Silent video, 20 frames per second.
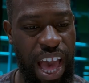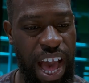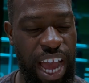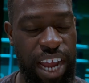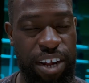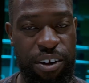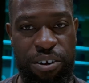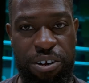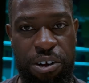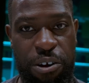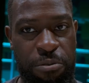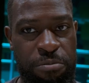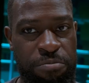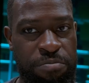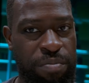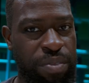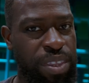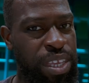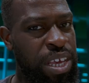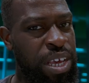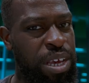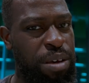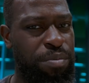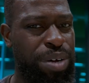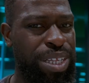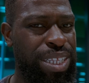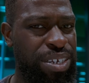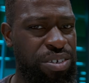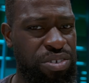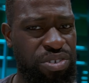I don't know.
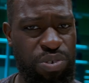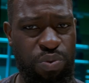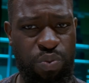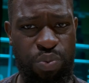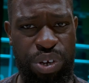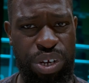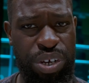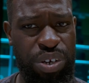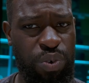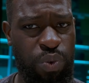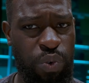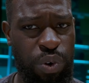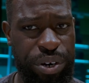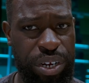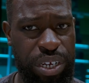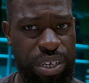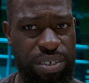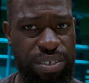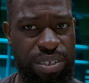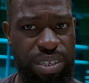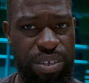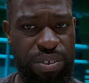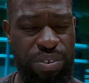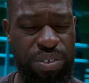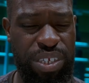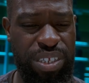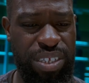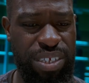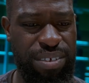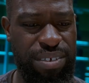But there is a weird quirk still
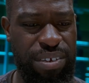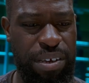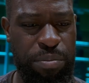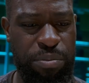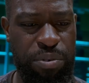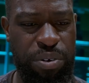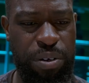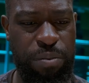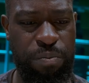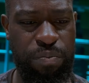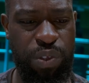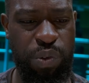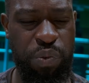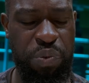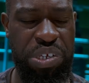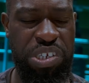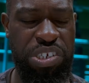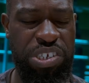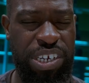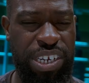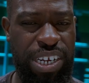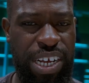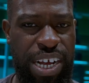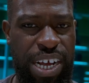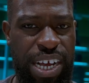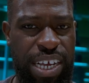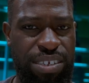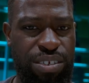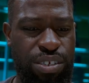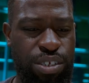in this camera, which it
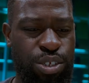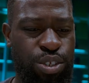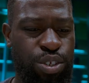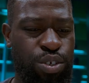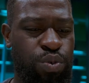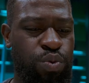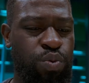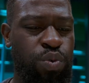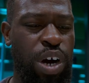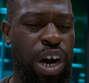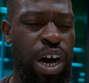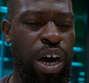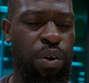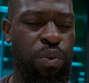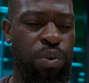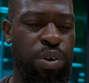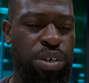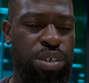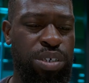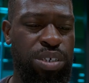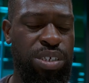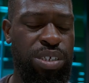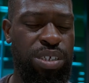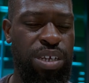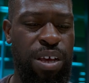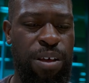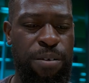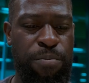has 2 hours